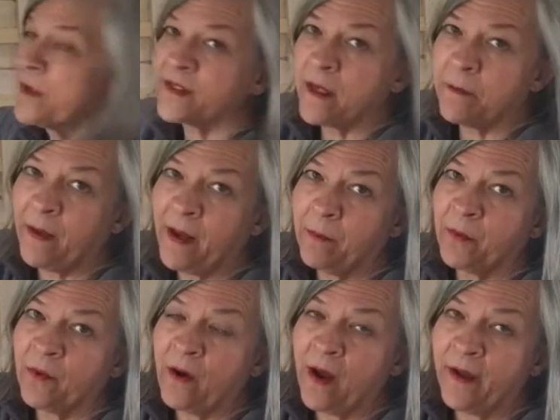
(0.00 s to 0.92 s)
on
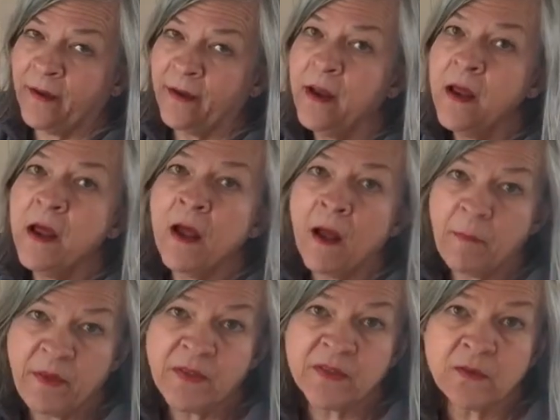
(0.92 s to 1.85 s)
paper on a
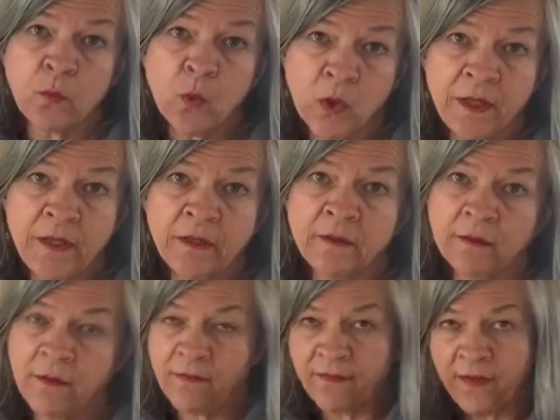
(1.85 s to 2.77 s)
piece of wood,
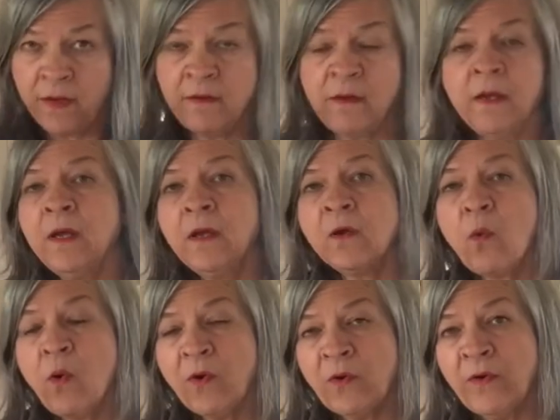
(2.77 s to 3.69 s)
thin
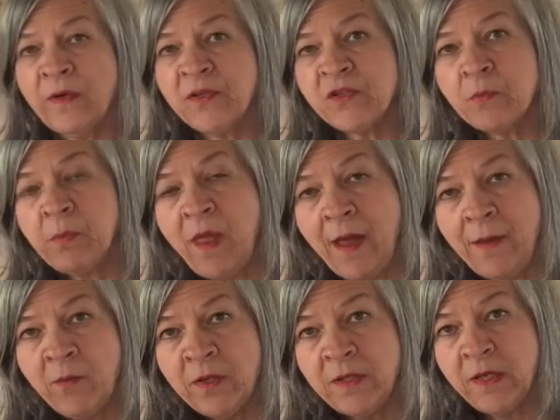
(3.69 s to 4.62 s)
1/4 inch
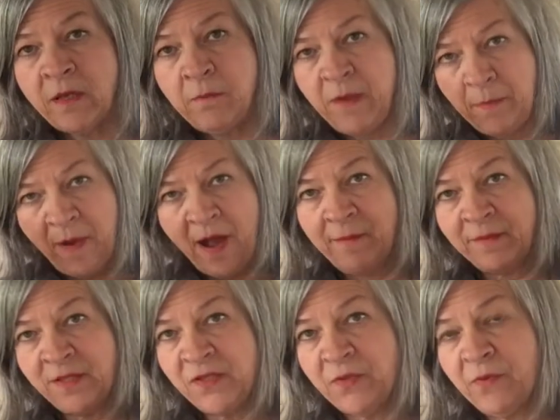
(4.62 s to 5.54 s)
plywood that could be popped
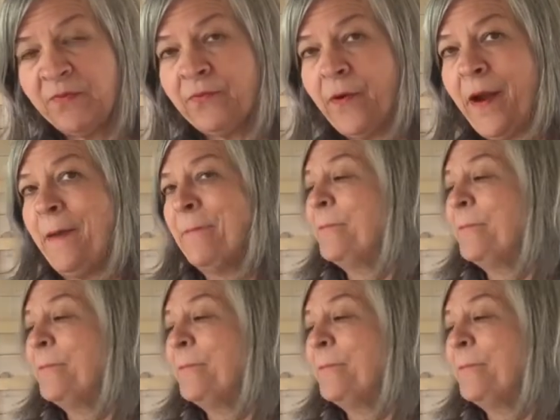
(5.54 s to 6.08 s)
into a frame.